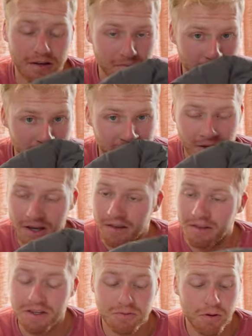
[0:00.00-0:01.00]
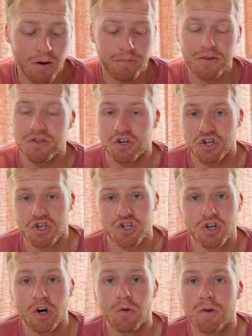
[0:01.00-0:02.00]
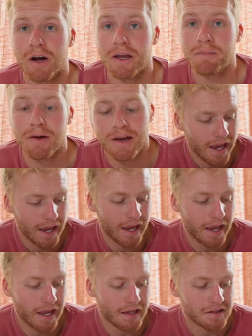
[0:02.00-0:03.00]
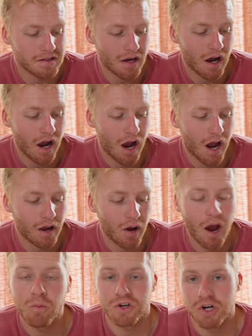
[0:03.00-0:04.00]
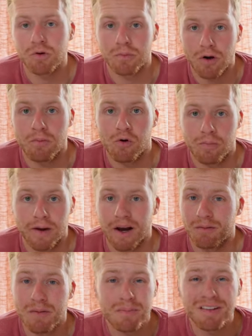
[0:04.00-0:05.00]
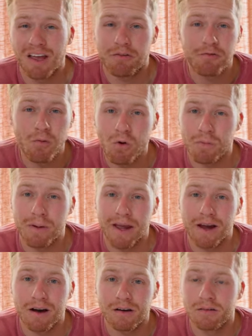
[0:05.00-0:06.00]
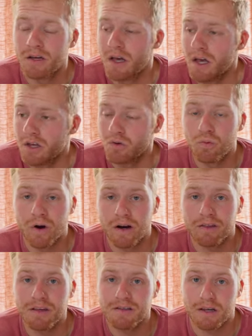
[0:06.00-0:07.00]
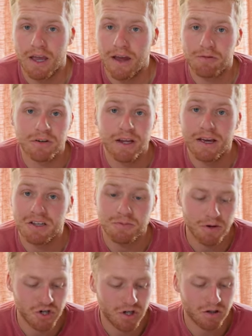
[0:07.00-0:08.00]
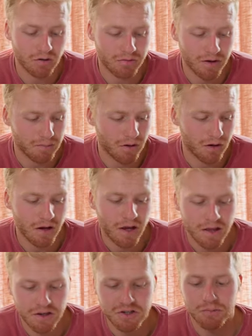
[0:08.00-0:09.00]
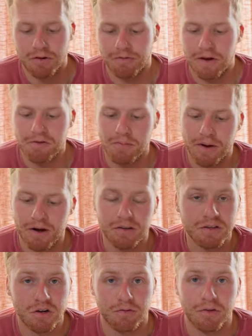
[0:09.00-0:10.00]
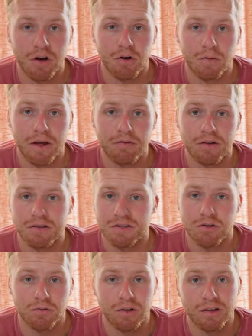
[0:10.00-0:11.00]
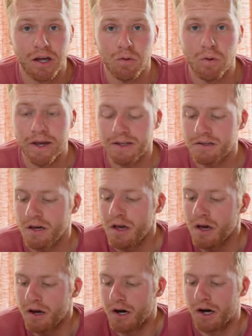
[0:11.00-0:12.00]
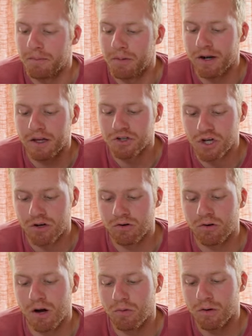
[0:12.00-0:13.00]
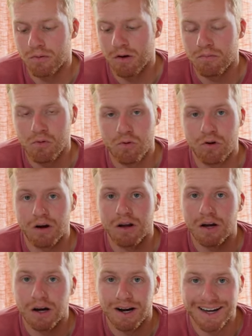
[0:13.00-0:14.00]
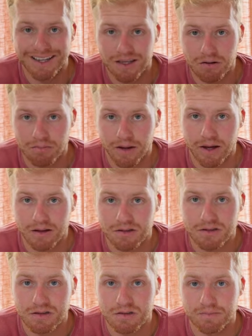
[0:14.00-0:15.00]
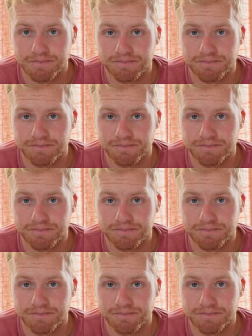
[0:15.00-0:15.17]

and these puppies are so ripe, and I, I wish I would have brought more pair, maybe like four pair. You wear these like every day, especially in November. These are my favorite pair. These are Fial Ravens. They're really lightweight, um, but in general, I would have brought more hiking pants.